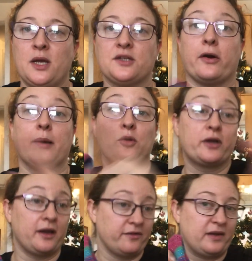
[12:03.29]
Sorry, I'm
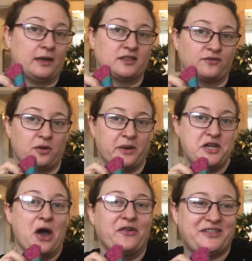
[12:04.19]
looking over here because I've got my
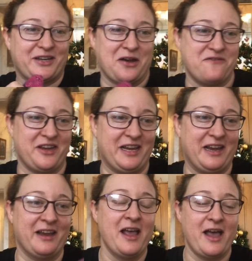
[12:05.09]
notes over
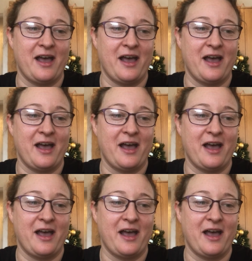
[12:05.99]
here.